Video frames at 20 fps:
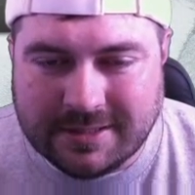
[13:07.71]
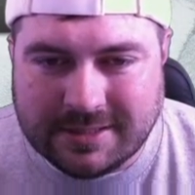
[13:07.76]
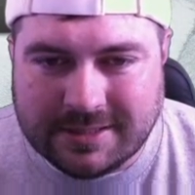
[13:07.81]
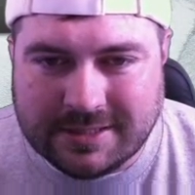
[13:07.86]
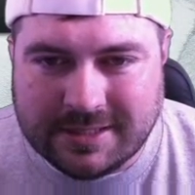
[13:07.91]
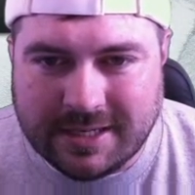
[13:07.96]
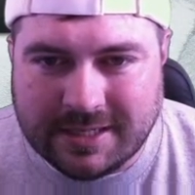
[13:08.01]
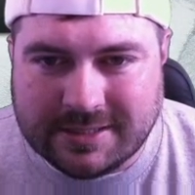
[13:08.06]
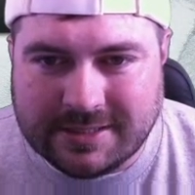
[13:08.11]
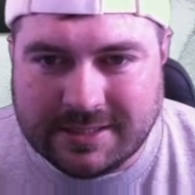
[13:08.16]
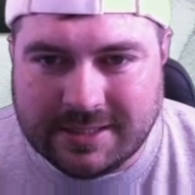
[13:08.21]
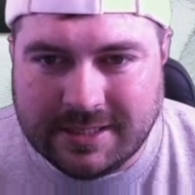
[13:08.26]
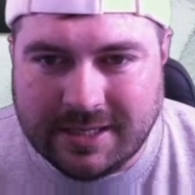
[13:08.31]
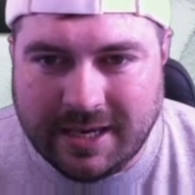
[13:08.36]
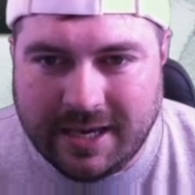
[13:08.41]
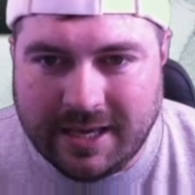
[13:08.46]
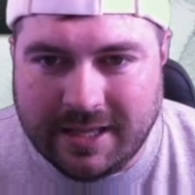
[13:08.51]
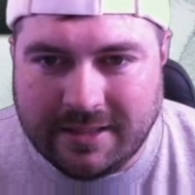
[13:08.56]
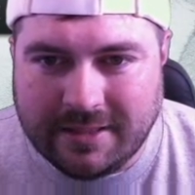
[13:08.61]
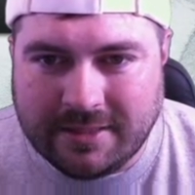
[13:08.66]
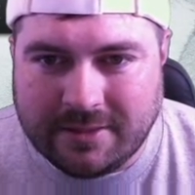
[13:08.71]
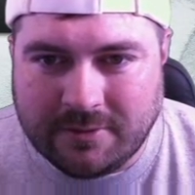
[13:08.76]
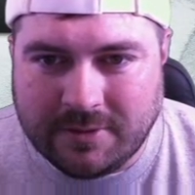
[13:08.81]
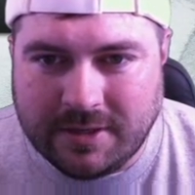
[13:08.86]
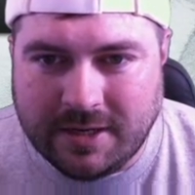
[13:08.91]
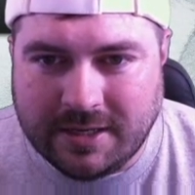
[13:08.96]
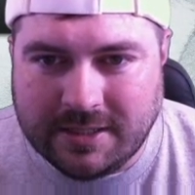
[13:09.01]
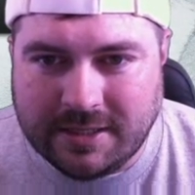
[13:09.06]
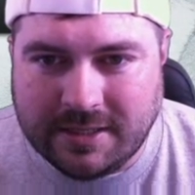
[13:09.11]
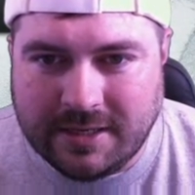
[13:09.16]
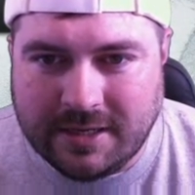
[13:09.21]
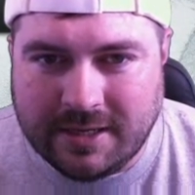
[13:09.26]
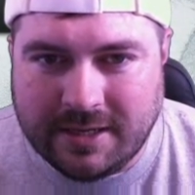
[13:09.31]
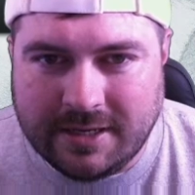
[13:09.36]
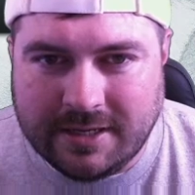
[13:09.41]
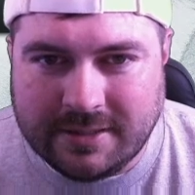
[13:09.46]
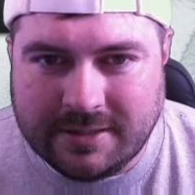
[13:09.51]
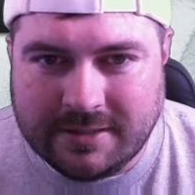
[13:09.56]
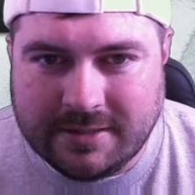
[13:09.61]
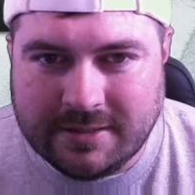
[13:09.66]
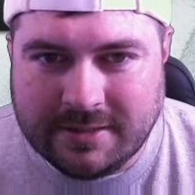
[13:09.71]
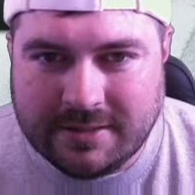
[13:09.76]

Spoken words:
sexy at $399.